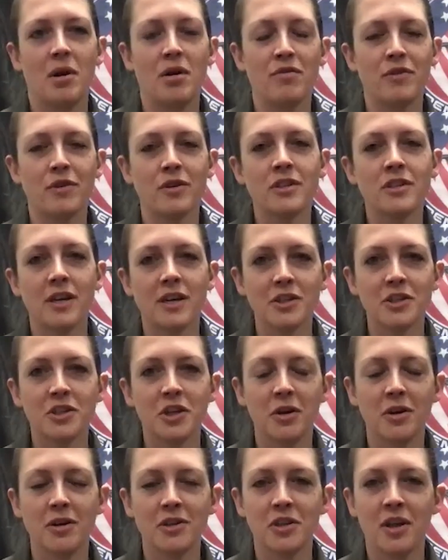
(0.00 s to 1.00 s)
first air
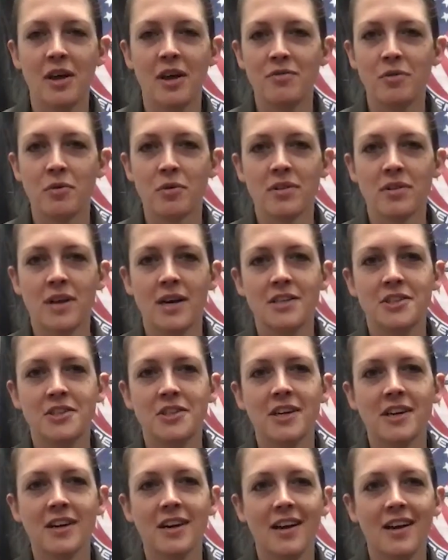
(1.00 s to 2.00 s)
show on July 4th last
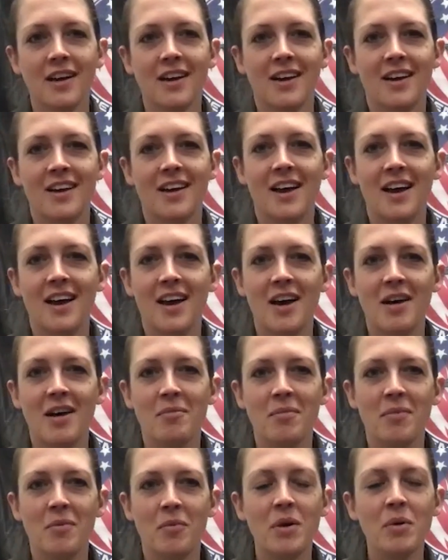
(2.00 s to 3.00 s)
year,
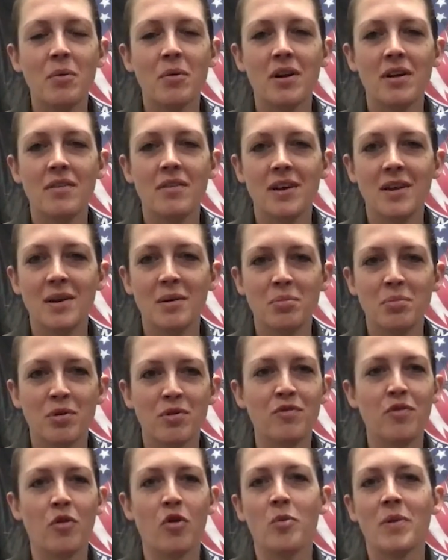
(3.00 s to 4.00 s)
we weren't even
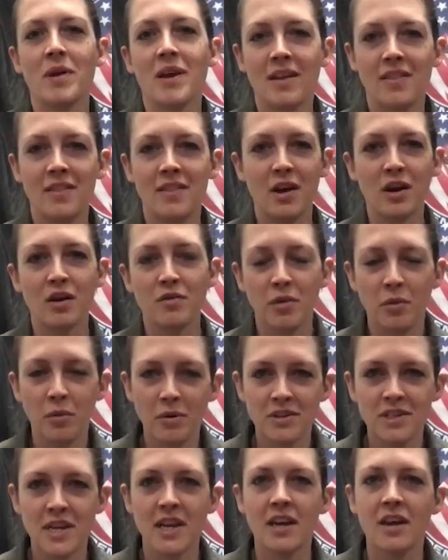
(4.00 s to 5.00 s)
performing at the airfield we
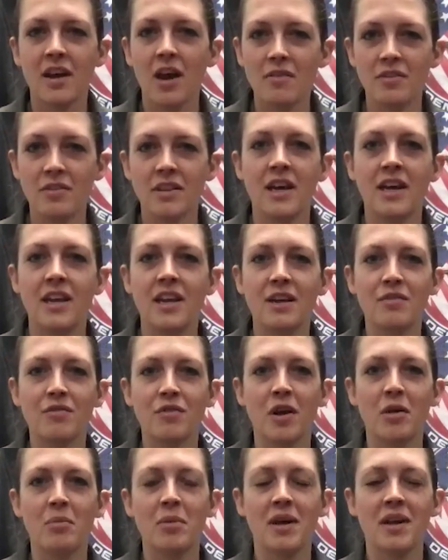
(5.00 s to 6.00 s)
were taking off and landing
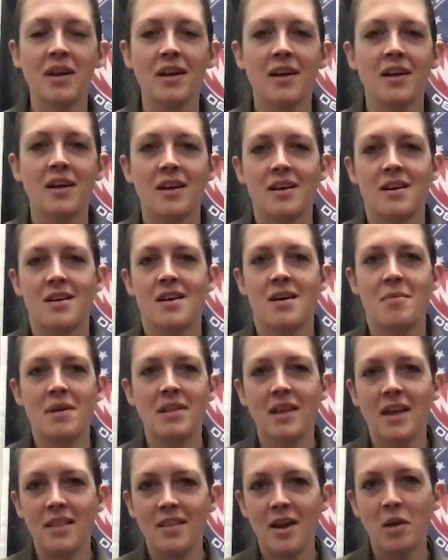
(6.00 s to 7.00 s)
from, but I
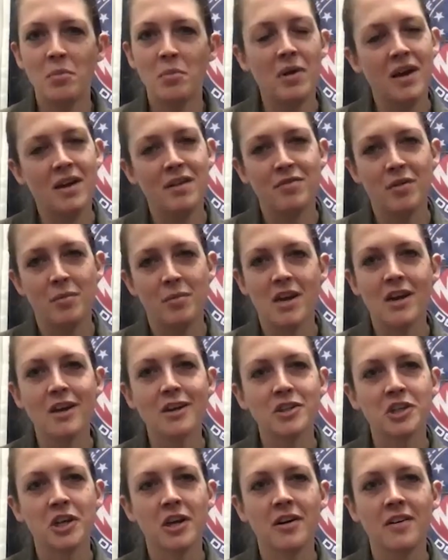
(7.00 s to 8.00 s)
landed the airplane from the air
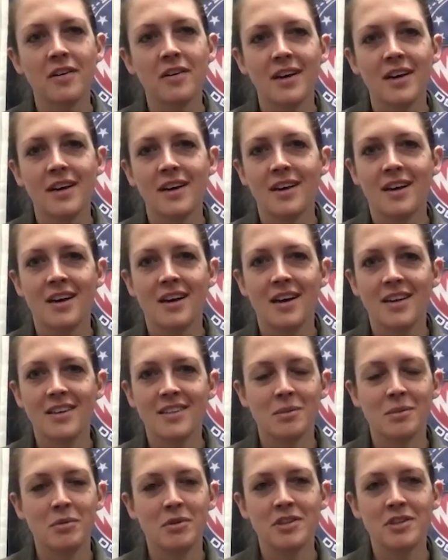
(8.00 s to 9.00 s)
show.
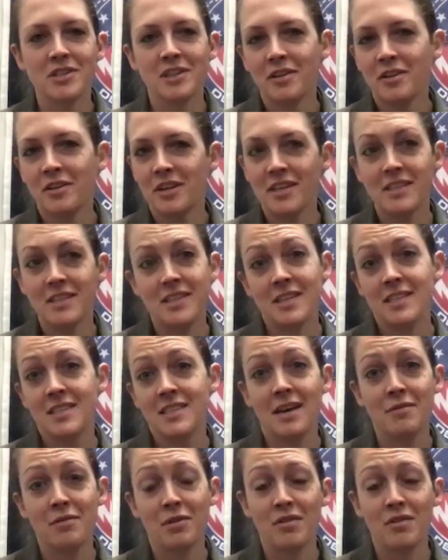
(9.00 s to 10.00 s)
Someone just literally sees
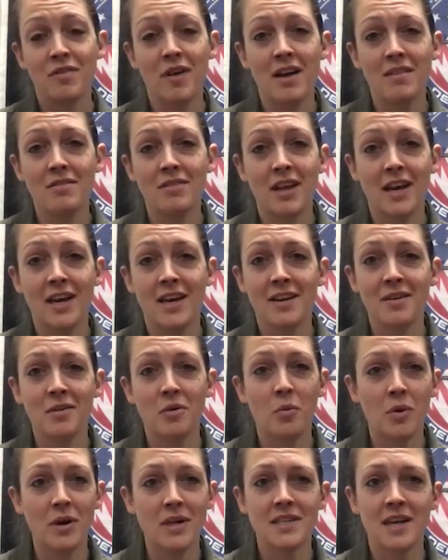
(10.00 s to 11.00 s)
the F-35 land
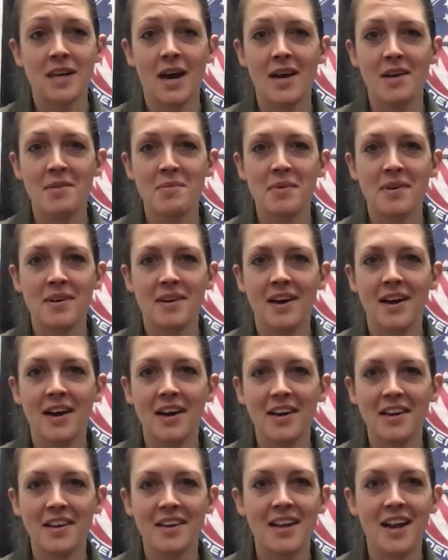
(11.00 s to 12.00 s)
one time,
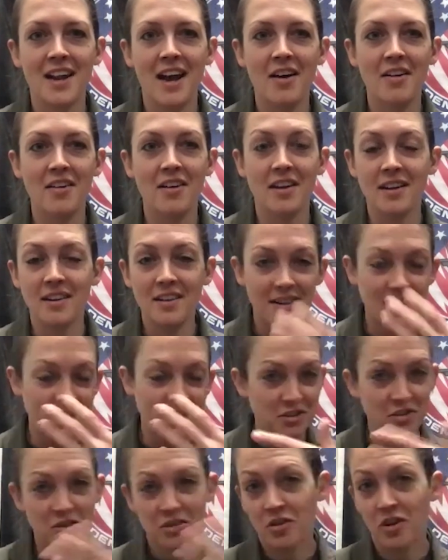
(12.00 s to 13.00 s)
get out, and
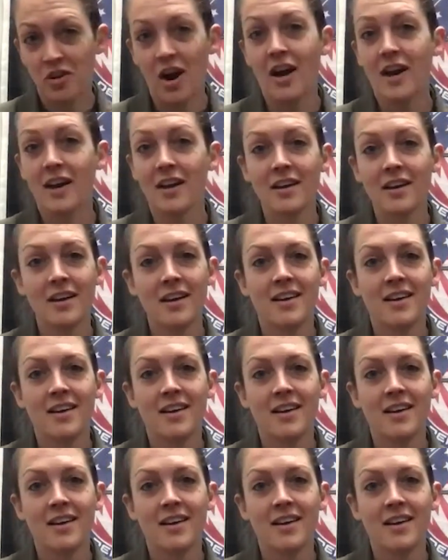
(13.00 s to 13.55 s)
he's crying.